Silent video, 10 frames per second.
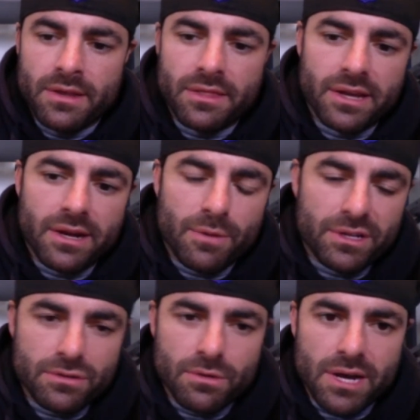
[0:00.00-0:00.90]
Then I
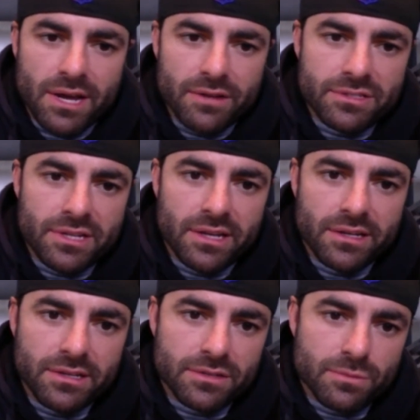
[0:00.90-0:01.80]
went to Ohio
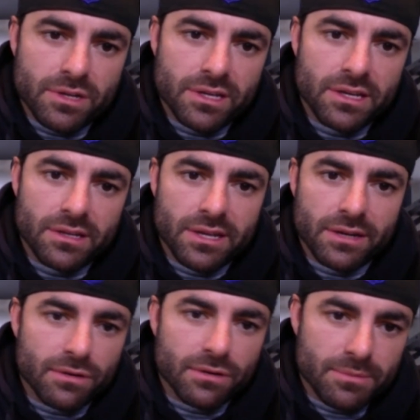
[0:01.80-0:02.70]
State because what kid
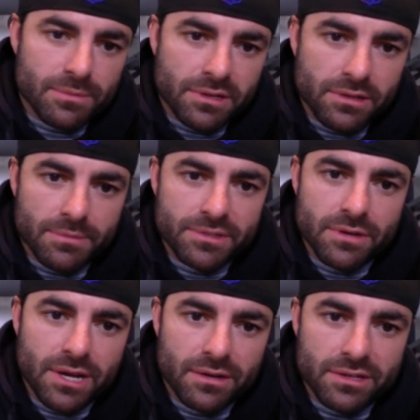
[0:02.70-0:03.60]
that grows up in Columbus,
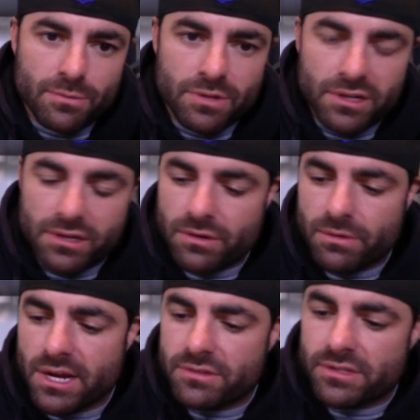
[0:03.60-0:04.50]
Ohio, doesn't want to go to
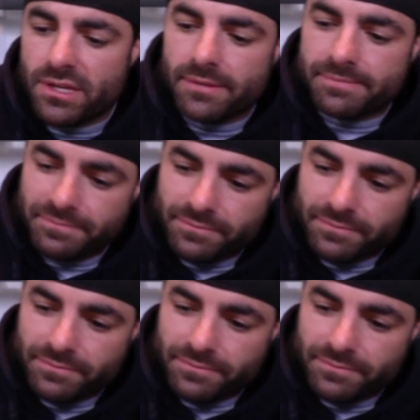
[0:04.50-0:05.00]
Ohio State?